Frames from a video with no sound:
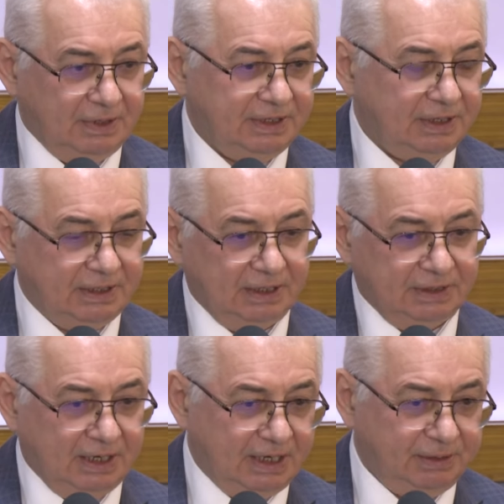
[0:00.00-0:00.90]
Arakan
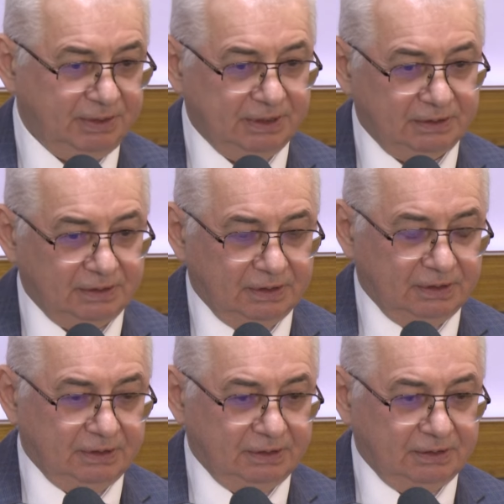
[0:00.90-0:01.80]
Army.
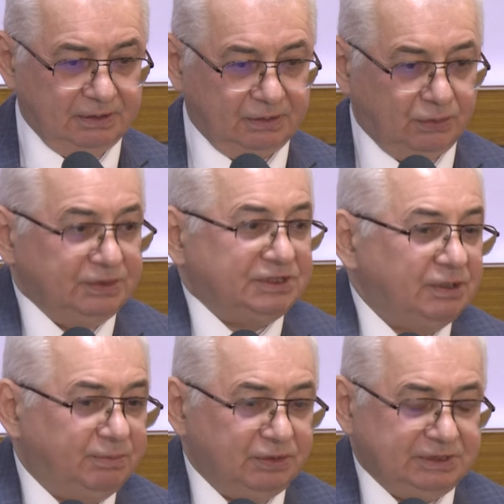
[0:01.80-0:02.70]
Who is
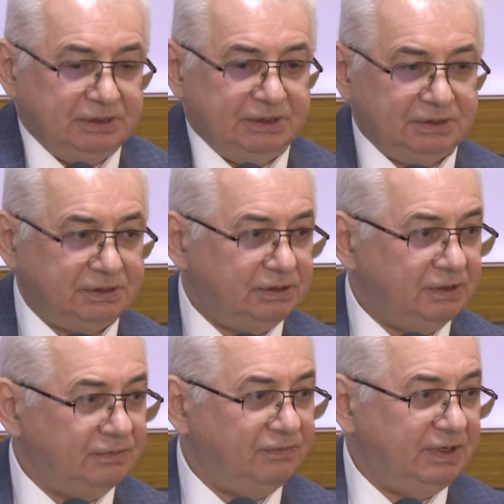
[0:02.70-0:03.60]
supporting it?
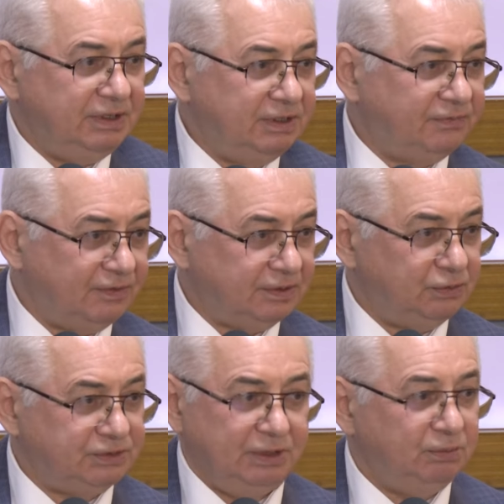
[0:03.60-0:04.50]
Very difficult
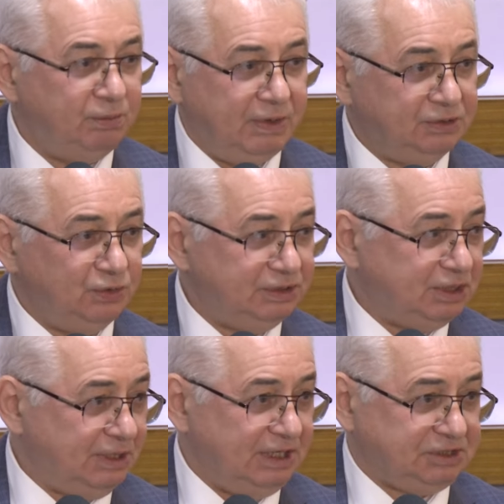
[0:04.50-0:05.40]
to say, but not
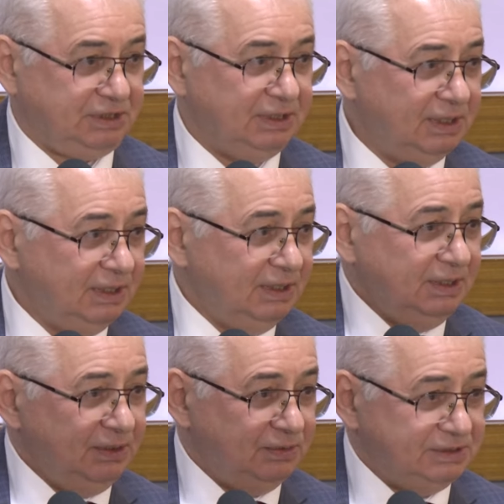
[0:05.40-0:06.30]
Russia.
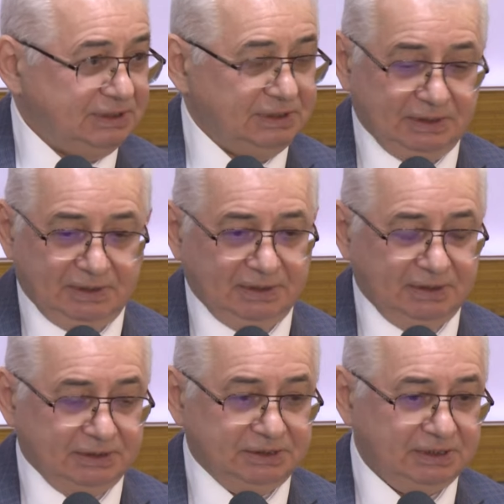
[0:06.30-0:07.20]
You see,
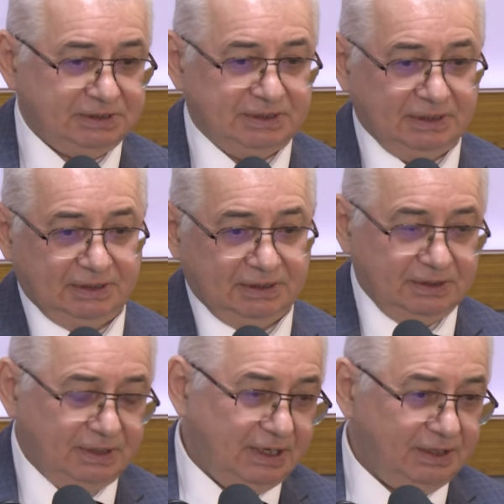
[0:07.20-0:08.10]
just
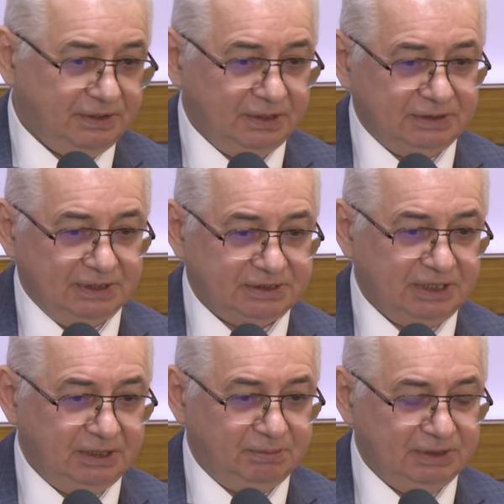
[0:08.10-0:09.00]
I read a
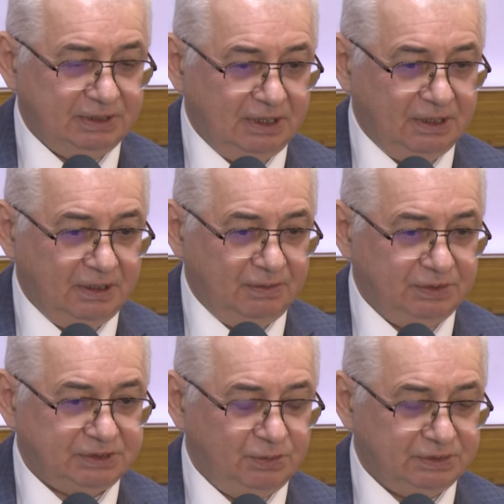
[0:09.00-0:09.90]
statement
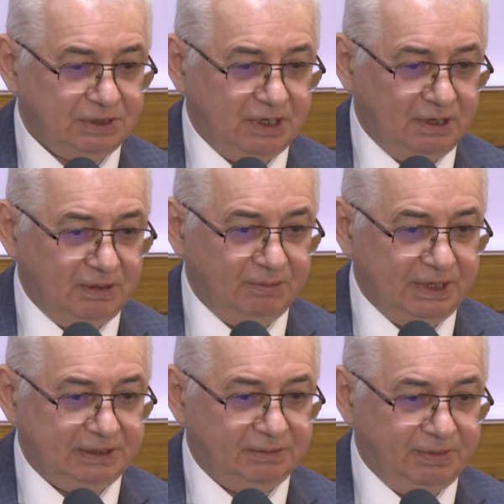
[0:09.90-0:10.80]
which was
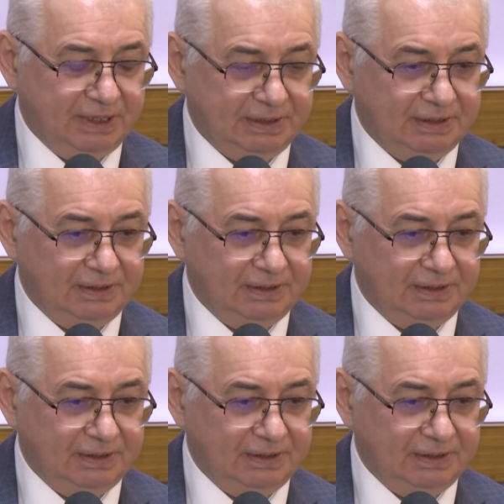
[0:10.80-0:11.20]
made by